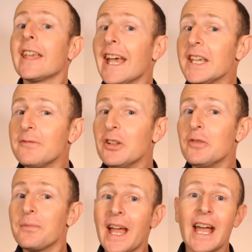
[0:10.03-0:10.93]
Cash
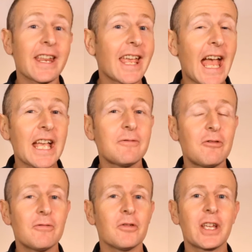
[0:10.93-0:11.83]
flow and cash
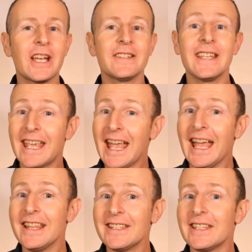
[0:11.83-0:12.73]
flow forecasting
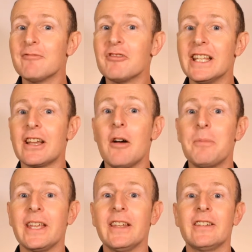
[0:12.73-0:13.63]
can seem really
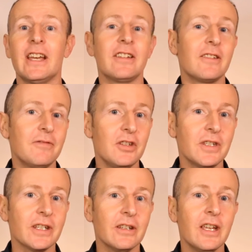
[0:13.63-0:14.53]
complicated and
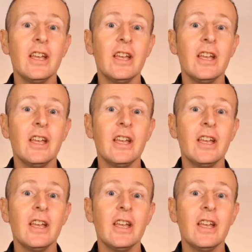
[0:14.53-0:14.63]
confusing.